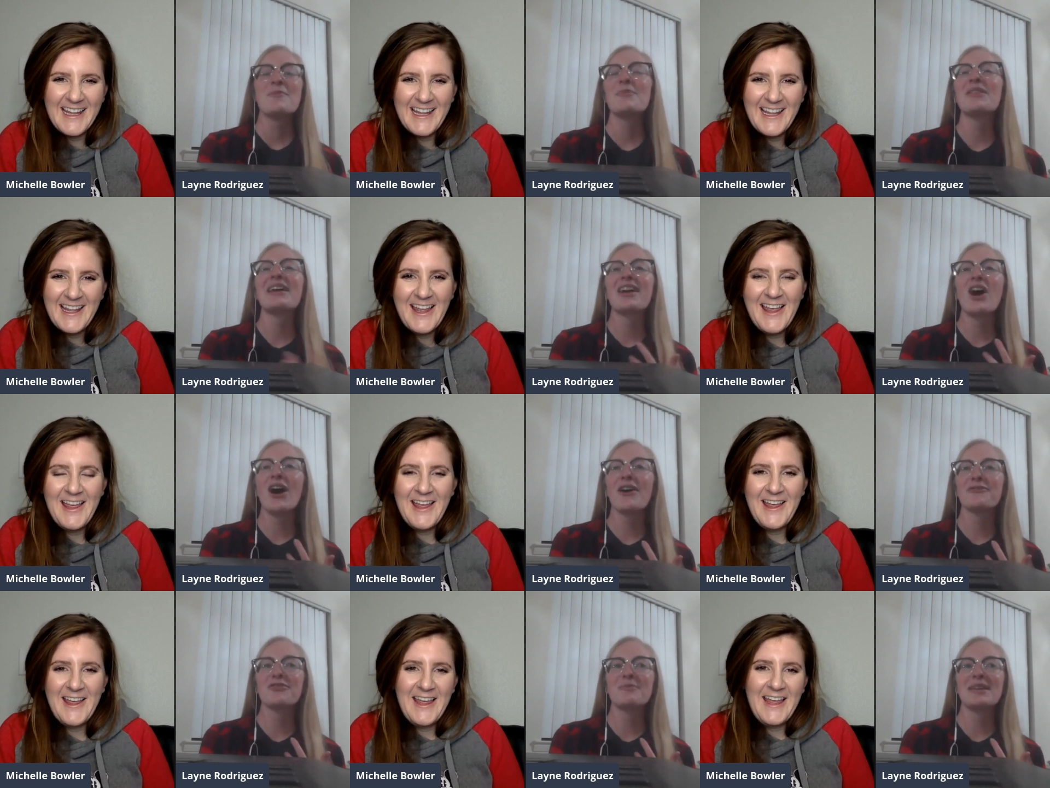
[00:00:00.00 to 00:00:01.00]
Speaker 1: But like
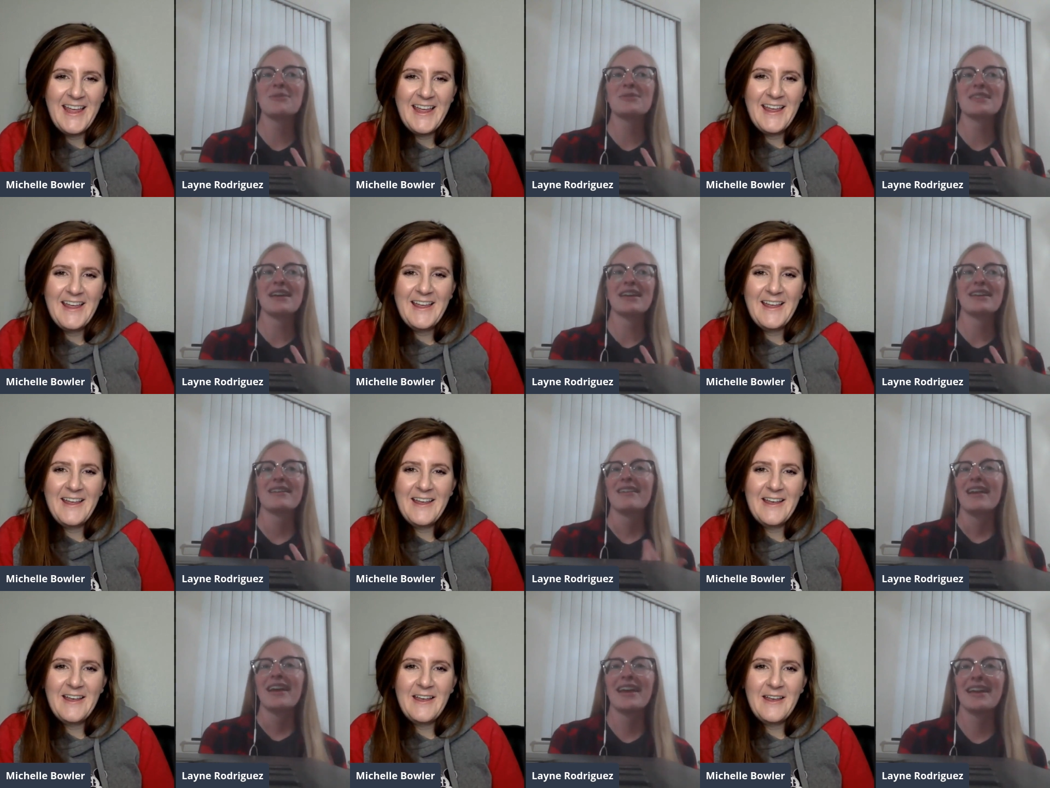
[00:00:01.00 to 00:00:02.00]
hot for me was like
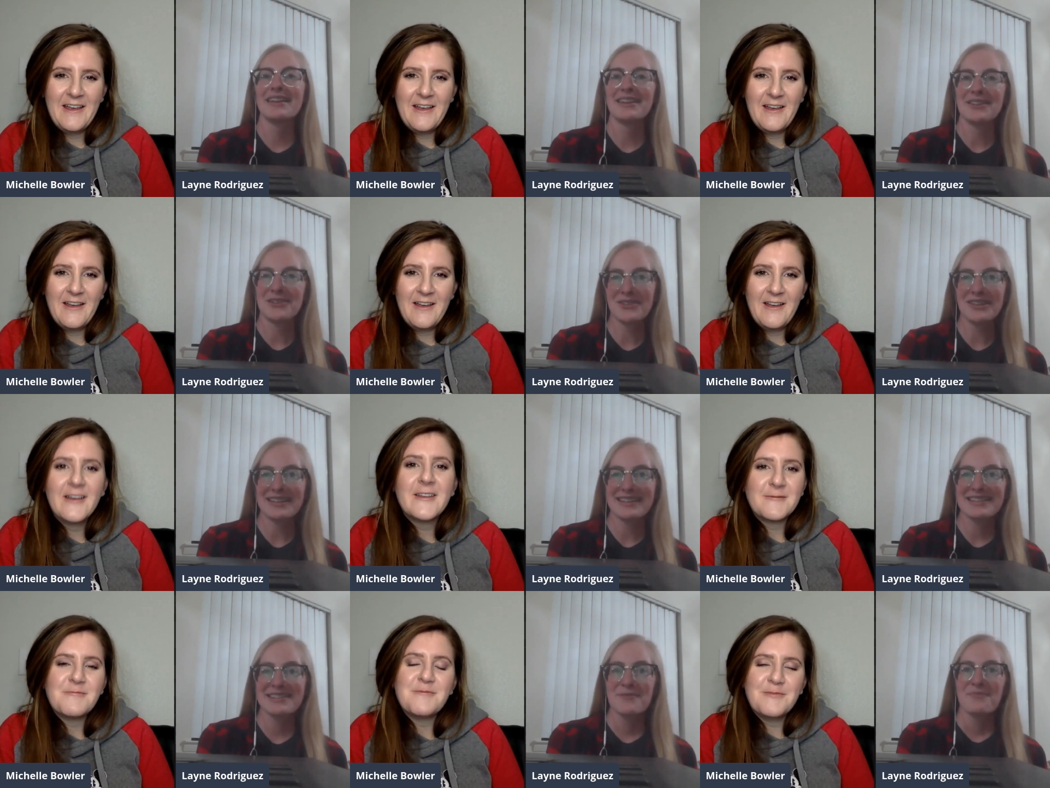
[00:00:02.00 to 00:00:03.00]
eighty
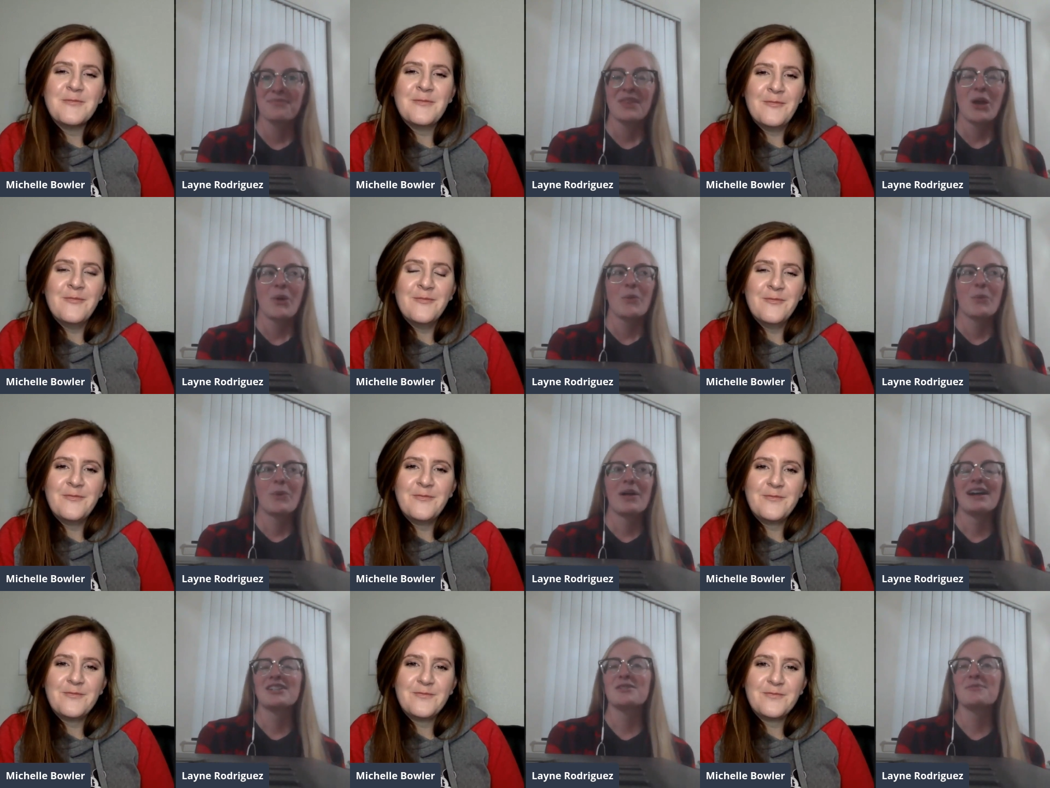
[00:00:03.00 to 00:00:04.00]
degrees. Mm-hmm. Well,
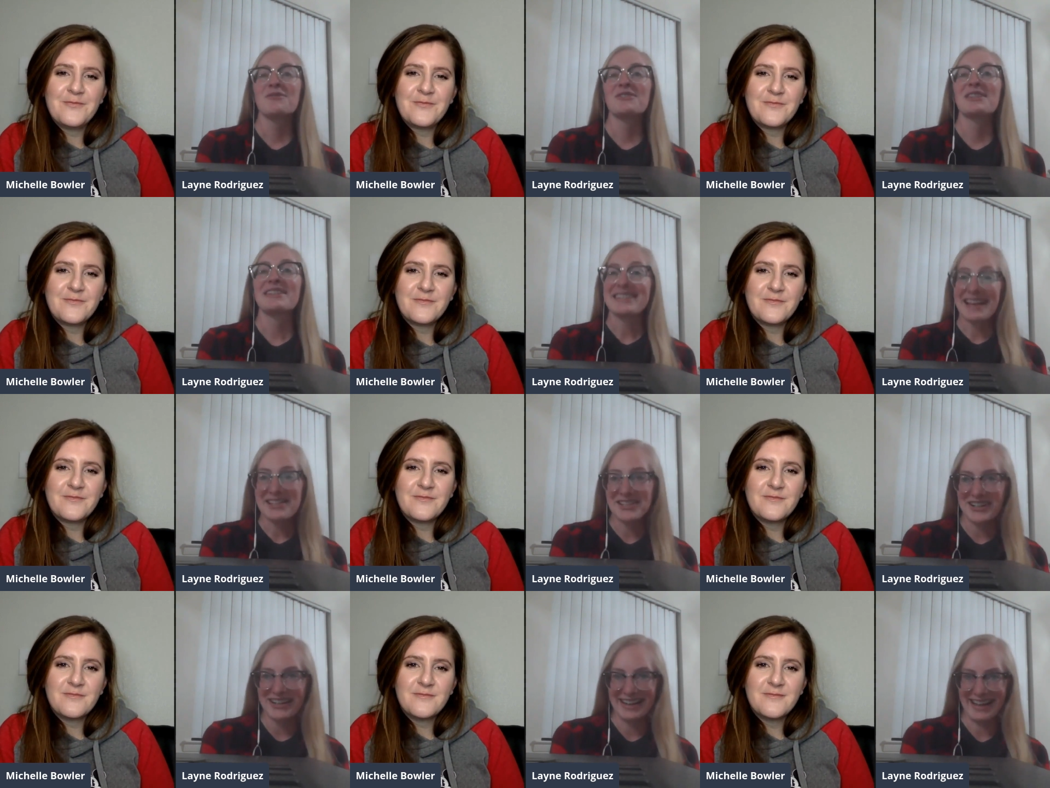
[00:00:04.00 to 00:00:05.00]
I just moved to the
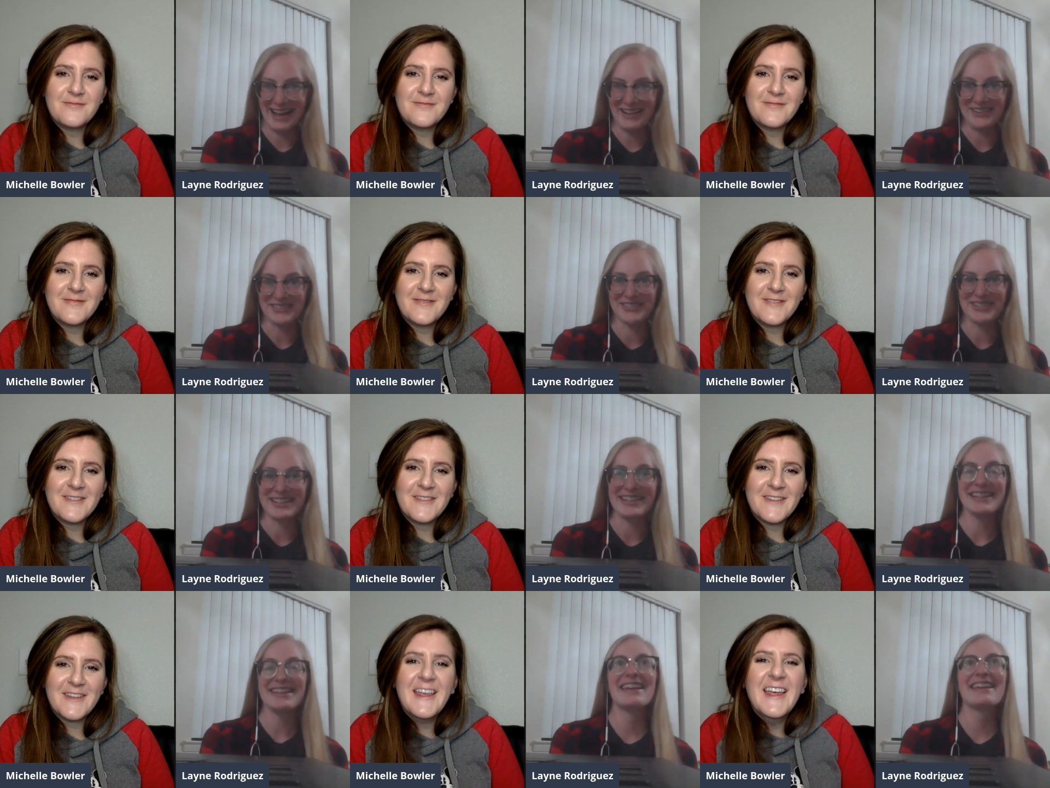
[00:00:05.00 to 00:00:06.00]
desert in
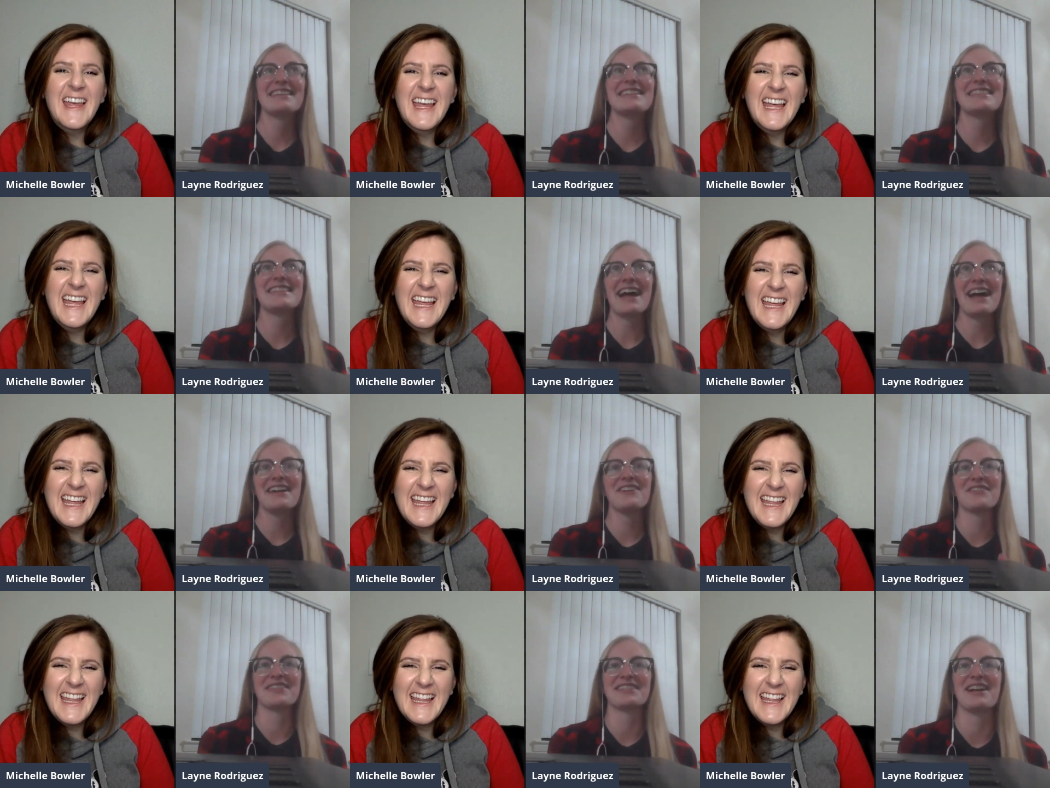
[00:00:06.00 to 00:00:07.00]
California in the dead
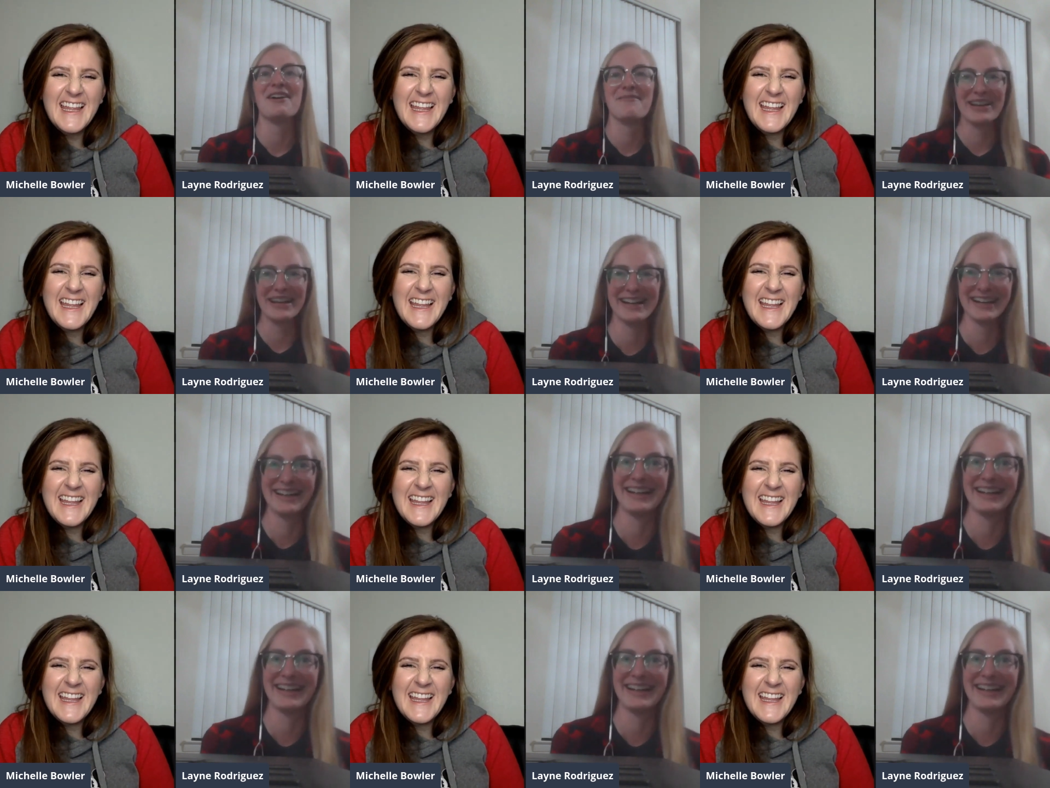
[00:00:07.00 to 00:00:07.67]
of summer.